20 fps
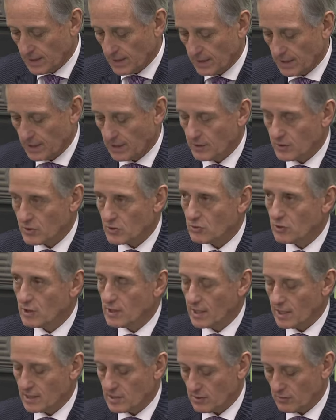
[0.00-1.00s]
Industry
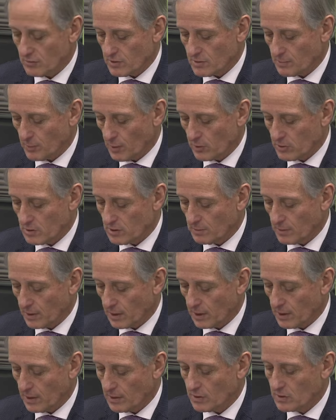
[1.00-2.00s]
has a
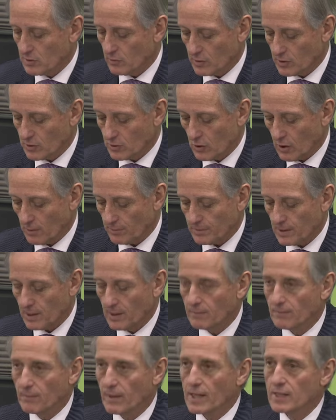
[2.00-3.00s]
responsibility to adopt
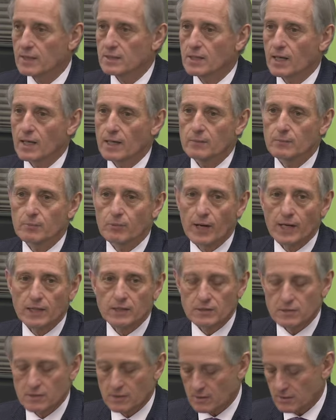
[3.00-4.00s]
and maintain
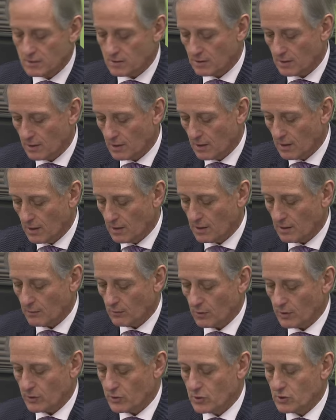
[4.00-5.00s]
practices that
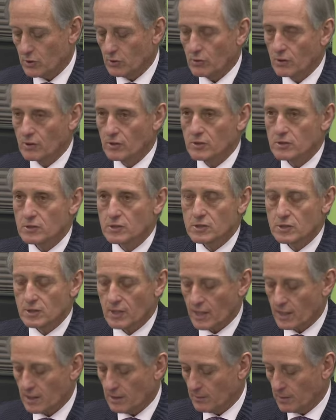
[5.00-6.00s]
will ensure the
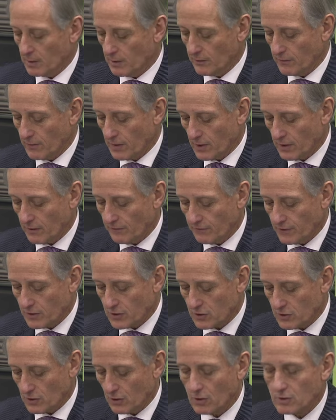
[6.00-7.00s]
sustainability of our
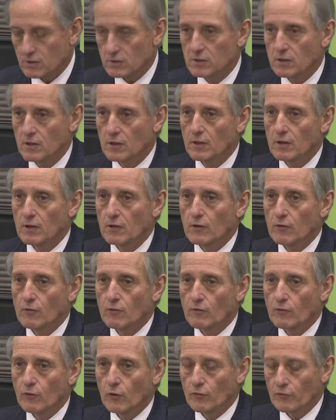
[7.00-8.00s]
fish stocks
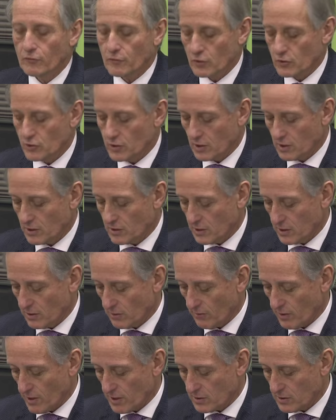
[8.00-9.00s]
for future
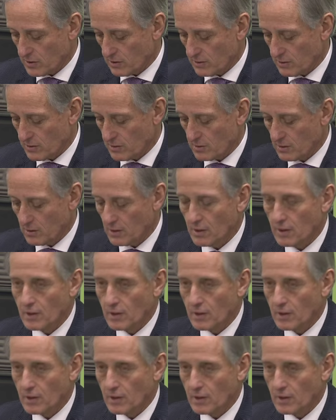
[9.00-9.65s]
generations.